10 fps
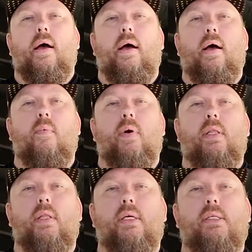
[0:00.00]
I
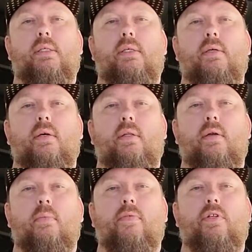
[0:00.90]
want this a little
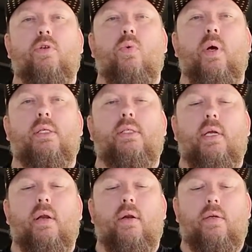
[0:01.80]
bit of a twist
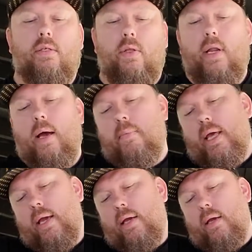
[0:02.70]
here so that I'm
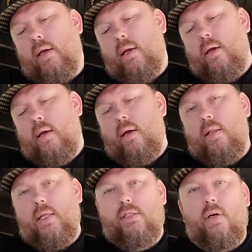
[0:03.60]
taking
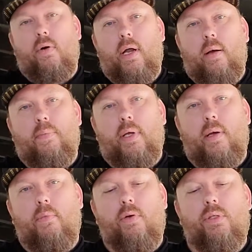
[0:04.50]
this grip and
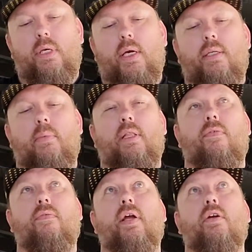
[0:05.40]
I'm using it to make the
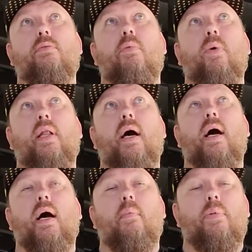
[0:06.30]
fingers point
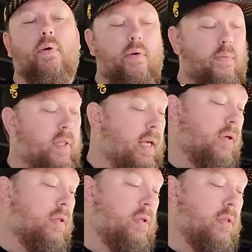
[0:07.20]
up without
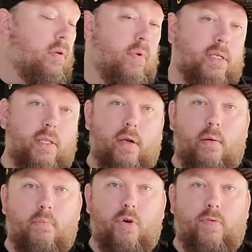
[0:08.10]
the rest of the arm
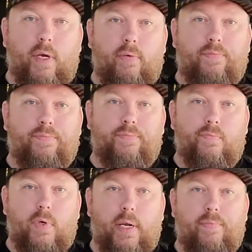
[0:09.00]
moving,
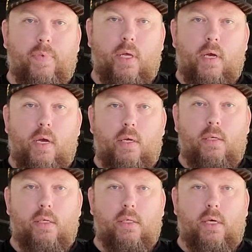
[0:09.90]
right?
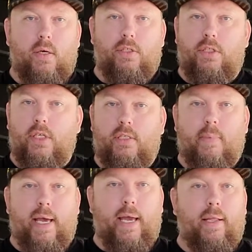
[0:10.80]
So you see how it's just my
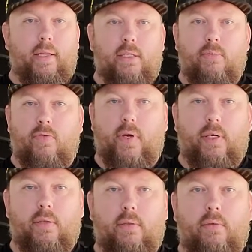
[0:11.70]
hand that's moving,
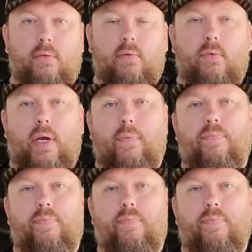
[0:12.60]
right?